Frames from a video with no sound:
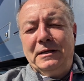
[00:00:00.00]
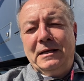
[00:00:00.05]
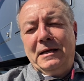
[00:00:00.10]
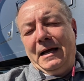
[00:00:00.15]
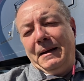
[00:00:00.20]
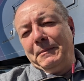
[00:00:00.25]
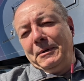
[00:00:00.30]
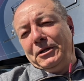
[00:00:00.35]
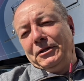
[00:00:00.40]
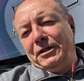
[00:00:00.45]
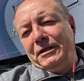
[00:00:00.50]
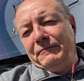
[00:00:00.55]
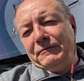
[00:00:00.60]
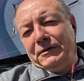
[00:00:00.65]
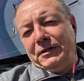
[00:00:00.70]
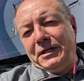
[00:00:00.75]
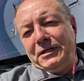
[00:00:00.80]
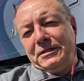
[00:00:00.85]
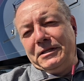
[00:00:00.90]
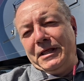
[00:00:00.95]
I'm going to leave a
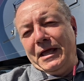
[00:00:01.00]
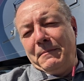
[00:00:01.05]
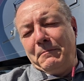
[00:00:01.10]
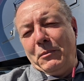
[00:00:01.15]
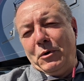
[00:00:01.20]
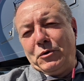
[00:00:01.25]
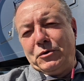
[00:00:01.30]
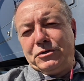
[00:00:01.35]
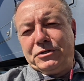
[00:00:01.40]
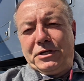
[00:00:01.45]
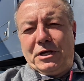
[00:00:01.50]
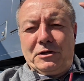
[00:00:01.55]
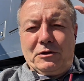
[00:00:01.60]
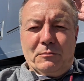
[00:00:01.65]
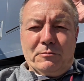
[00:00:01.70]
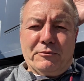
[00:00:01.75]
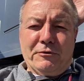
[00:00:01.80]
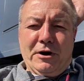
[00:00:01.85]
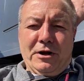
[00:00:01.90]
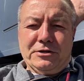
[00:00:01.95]
link to that motorcycle
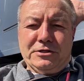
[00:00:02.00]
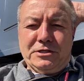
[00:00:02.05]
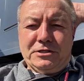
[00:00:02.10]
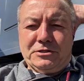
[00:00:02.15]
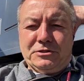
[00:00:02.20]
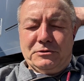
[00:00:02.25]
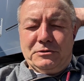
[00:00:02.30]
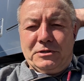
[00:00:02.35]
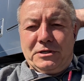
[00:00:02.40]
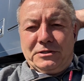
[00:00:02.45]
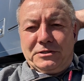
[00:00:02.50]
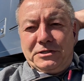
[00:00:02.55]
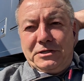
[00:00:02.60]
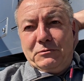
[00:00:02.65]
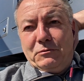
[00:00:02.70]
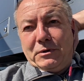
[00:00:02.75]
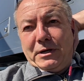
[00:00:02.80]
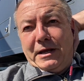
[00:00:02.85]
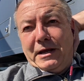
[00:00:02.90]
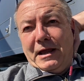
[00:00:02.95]
project so you can see
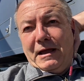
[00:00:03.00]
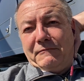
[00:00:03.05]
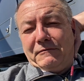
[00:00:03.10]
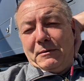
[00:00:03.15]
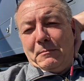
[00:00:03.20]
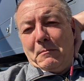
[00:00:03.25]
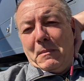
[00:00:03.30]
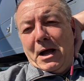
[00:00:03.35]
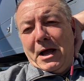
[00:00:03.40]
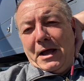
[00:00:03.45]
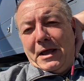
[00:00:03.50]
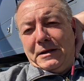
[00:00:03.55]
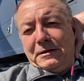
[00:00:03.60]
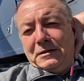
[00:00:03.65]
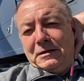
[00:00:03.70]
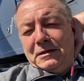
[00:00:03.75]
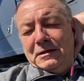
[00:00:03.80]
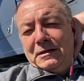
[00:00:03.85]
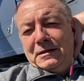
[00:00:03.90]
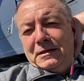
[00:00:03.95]
what I have in mind
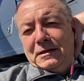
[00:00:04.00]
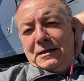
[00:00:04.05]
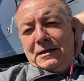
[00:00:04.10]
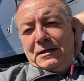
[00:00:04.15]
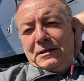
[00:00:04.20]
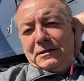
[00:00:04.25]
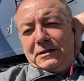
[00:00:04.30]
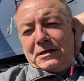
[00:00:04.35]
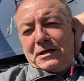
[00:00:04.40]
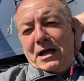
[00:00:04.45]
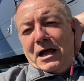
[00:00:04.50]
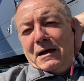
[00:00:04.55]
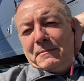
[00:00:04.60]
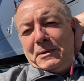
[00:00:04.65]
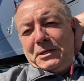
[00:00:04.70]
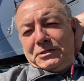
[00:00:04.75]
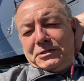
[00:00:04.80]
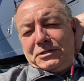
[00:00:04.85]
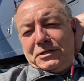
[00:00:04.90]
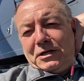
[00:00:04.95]
in the
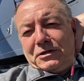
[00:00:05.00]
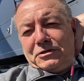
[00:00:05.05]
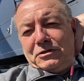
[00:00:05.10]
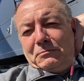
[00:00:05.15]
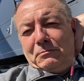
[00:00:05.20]
comments section